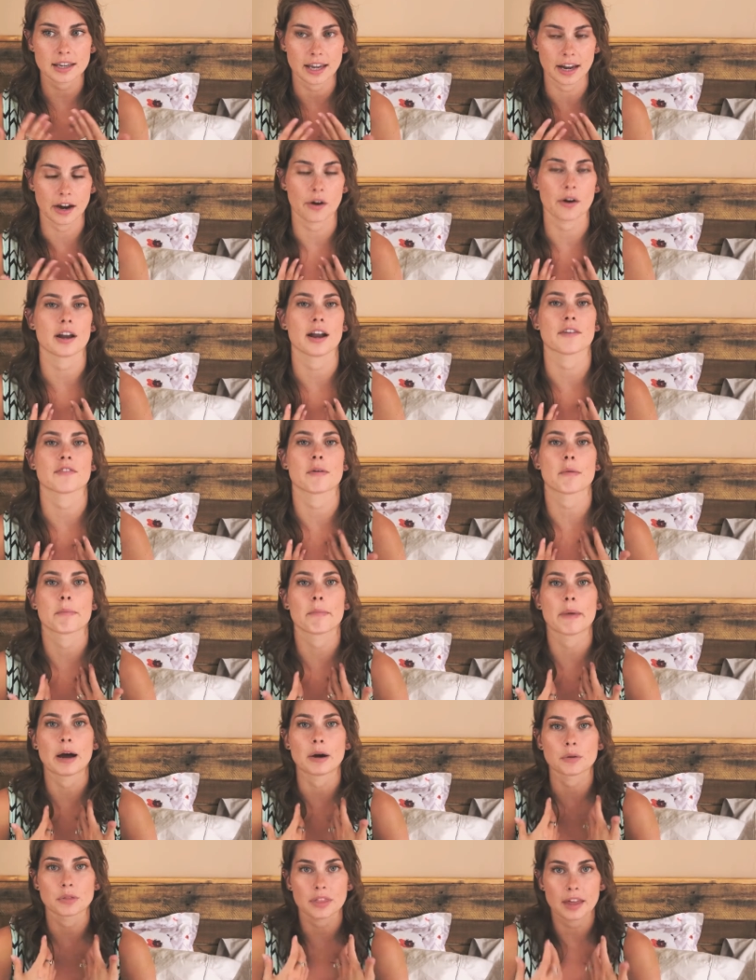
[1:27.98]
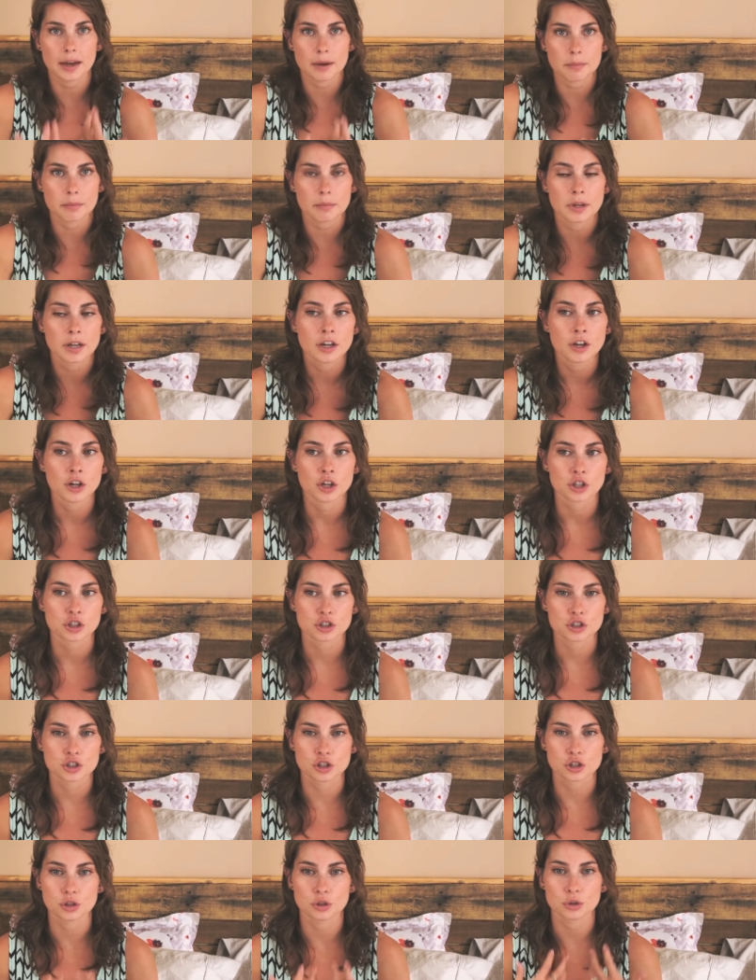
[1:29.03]
care enough about them
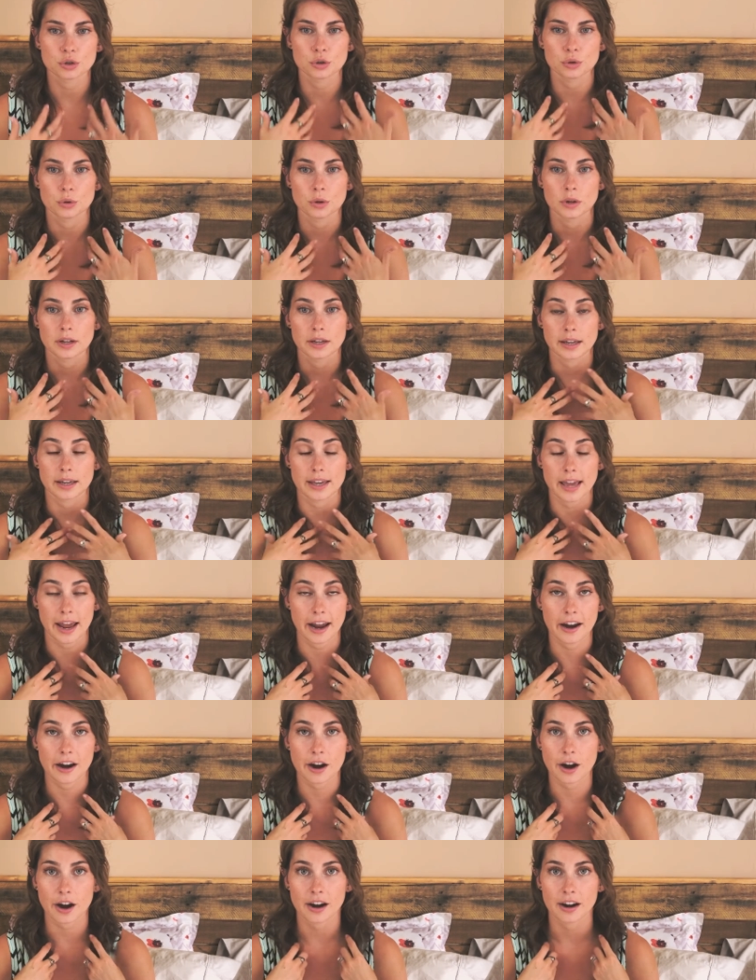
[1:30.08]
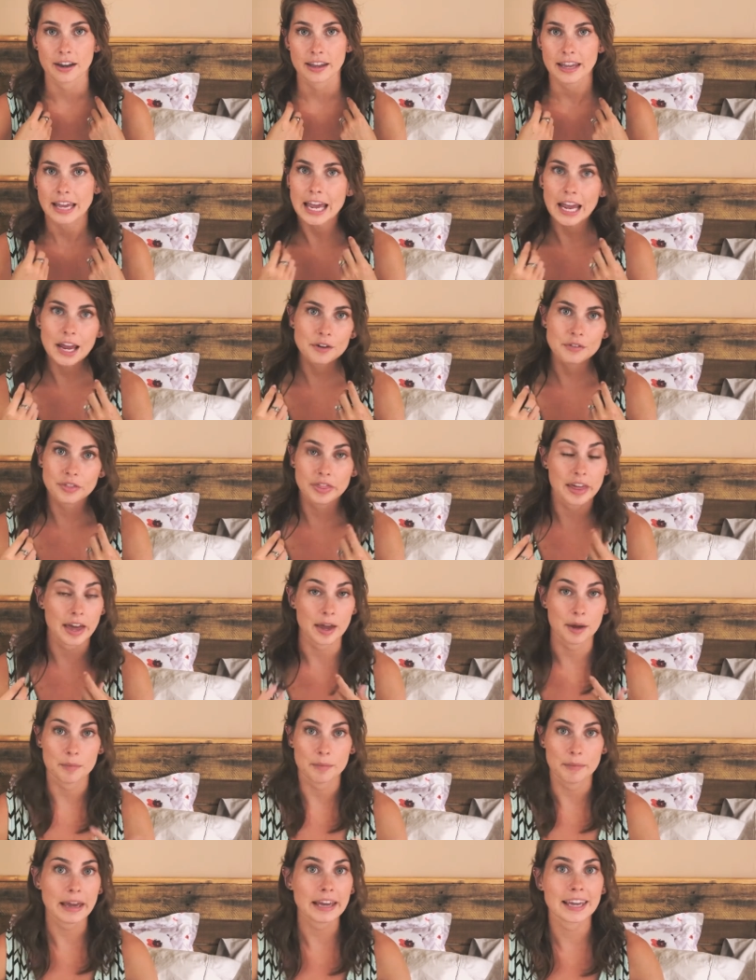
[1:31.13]
to care if
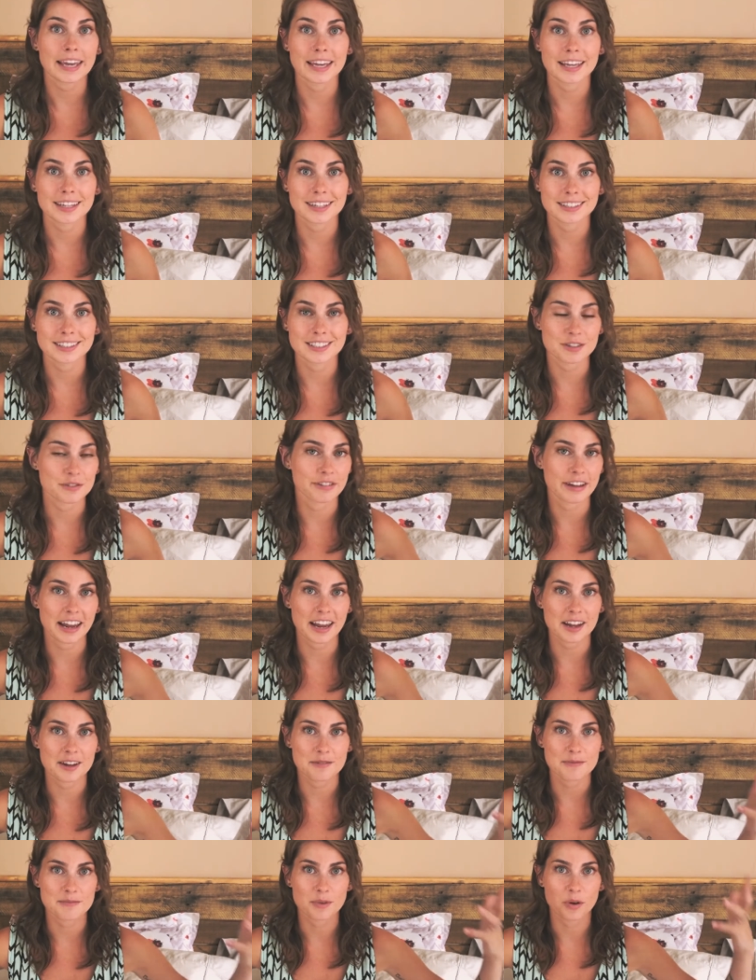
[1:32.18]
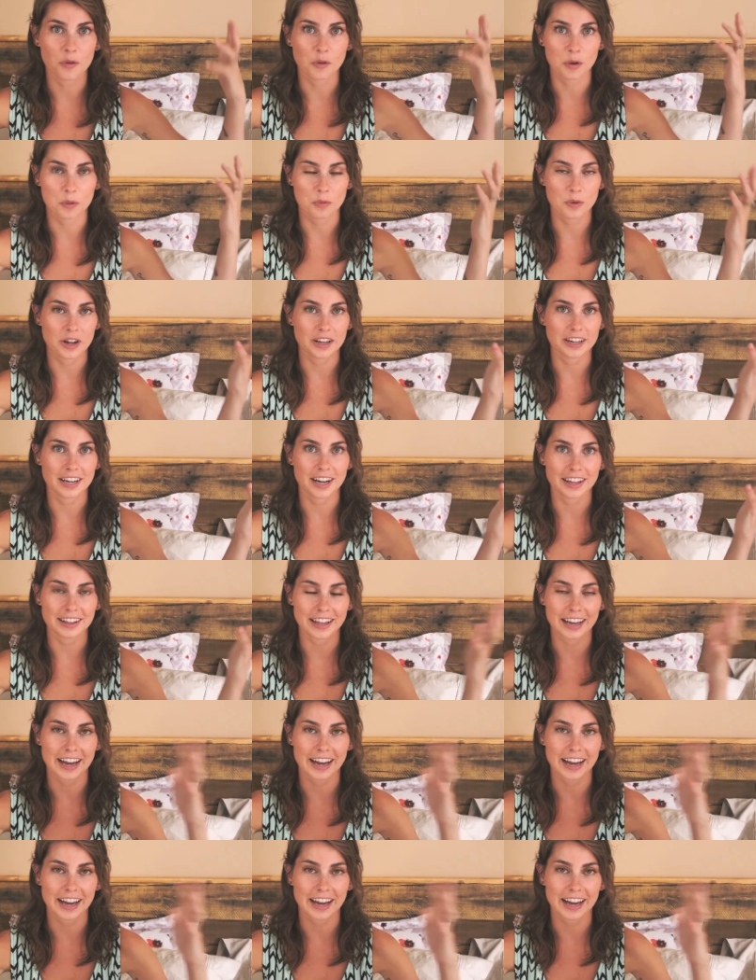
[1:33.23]
they make it to fame or whatnot.